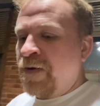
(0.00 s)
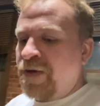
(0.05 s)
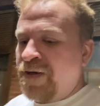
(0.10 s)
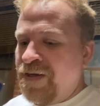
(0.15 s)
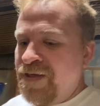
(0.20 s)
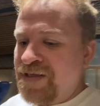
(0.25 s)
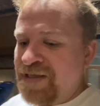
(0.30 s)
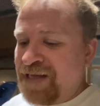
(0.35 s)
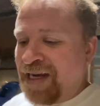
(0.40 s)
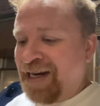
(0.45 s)

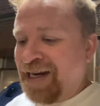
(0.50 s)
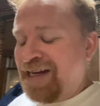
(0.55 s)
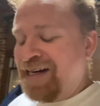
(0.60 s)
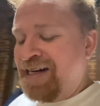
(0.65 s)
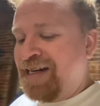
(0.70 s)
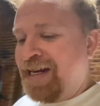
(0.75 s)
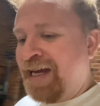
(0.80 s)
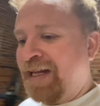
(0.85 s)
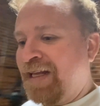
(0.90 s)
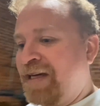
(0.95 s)

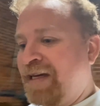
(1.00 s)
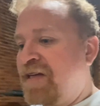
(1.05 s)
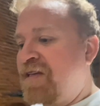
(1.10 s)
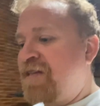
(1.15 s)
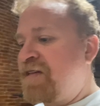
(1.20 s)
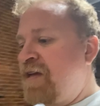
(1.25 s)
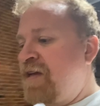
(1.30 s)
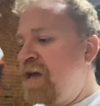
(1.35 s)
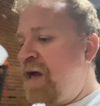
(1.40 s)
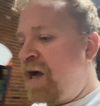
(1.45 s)

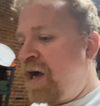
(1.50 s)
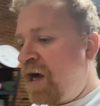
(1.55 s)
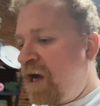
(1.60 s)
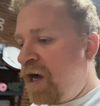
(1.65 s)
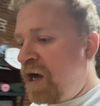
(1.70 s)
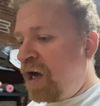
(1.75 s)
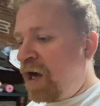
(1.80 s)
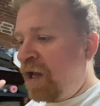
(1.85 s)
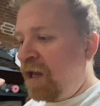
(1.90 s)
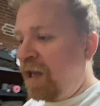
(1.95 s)
Psychedelics
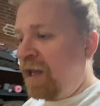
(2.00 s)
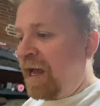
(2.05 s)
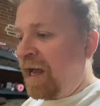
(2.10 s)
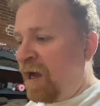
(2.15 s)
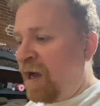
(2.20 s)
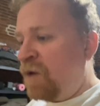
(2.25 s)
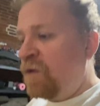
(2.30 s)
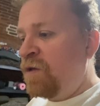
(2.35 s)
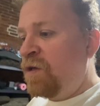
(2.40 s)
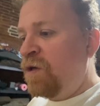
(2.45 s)

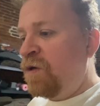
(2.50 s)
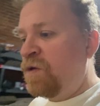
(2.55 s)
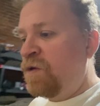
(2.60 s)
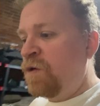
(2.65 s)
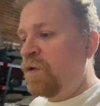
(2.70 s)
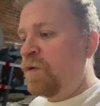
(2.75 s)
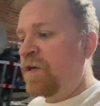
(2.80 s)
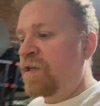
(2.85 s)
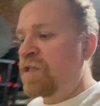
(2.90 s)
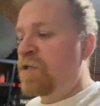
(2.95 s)
allow you
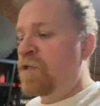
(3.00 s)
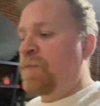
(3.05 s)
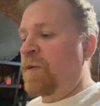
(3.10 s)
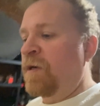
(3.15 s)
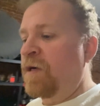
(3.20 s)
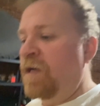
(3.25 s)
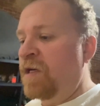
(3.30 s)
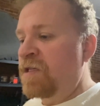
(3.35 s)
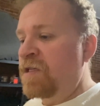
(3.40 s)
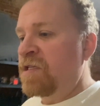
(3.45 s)
to
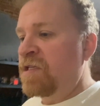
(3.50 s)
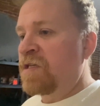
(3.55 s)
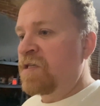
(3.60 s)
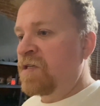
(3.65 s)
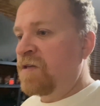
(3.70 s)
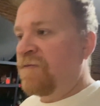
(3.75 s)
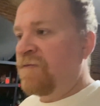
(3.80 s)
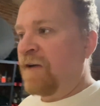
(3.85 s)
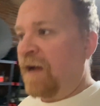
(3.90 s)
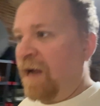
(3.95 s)
experience this
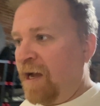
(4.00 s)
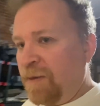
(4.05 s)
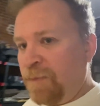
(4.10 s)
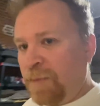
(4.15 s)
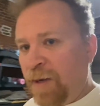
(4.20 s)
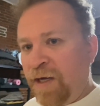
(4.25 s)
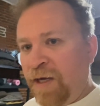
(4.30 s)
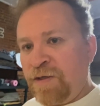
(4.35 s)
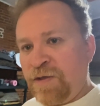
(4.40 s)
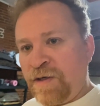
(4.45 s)
divine
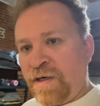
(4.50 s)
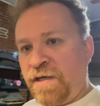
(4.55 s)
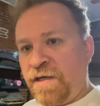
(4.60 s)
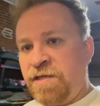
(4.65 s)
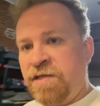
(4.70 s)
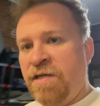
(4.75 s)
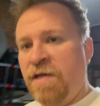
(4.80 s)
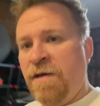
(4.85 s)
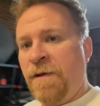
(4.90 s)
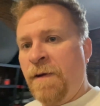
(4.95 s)

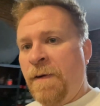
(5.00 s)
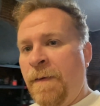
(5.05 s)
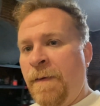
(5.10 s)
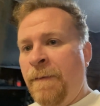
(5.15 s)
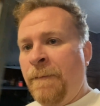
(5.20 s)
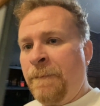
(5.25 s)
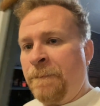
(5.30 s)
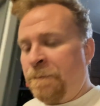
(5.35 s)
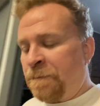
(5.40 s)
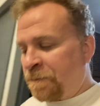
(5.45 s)
matrix
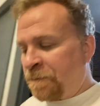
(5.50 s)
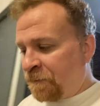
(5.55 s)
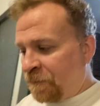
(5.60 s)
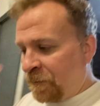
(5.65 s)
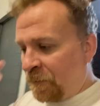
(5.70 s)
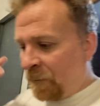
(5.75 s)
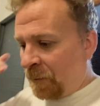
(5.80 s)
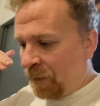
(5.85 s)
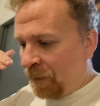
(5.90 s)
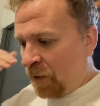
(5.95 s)

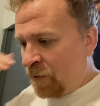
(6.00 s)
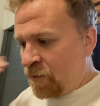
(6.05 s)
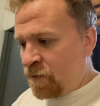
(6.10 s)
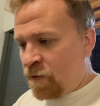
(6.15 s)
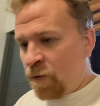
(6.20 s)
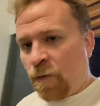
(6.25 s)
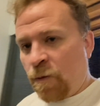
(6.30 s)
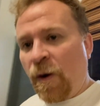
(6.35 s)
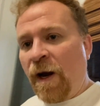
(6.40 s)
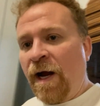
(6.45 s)

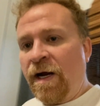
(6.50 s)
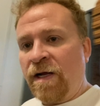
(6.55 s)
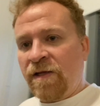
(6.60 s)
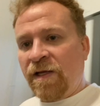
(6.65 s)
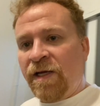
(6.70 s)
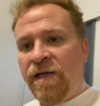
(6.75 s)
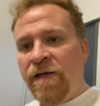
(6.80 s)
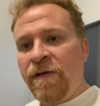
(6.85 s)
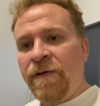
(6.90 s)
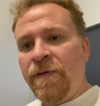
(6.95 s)

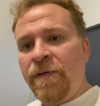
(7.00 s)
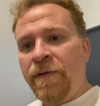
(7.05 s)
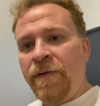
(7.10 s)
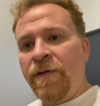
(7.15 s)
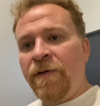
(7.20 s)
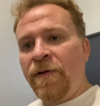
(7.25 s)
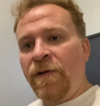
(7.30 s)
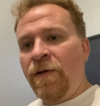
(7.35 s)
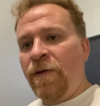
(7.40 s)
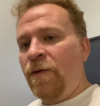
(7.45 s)
directly,
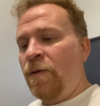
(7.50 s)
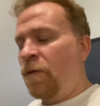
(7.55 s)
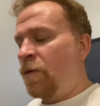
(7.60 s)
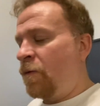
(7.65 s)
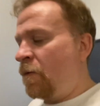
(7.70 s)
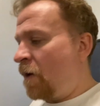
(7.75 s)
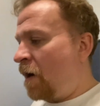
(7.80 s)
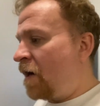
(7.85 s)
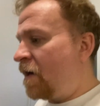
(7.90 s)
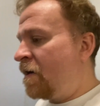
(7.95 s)

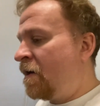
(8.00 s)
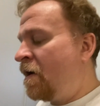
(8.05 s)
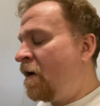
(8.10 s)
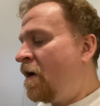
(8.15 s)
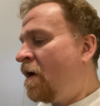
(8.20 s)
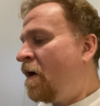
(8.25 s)
right?